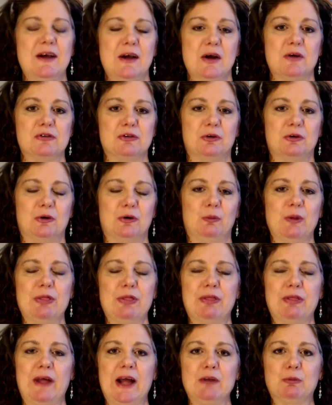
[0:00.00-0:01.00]
So with
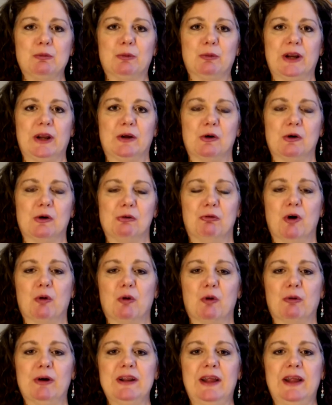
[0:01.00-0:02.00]
that, we're going to go
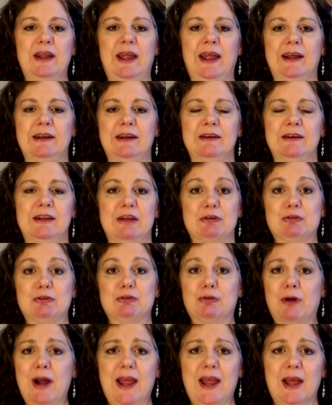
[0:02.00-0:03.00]
forward and give it a
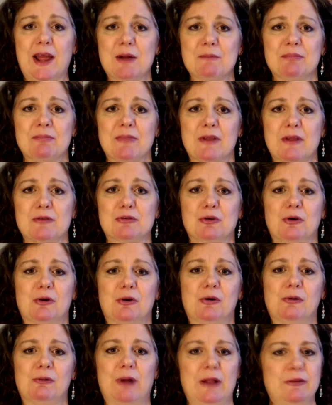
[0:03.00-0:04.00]
try.
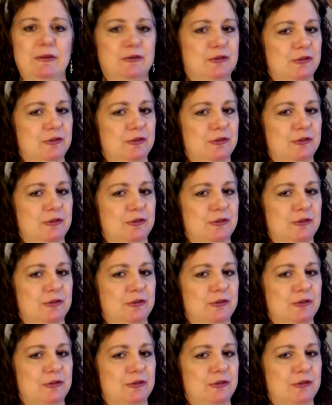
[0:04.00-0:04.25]
So this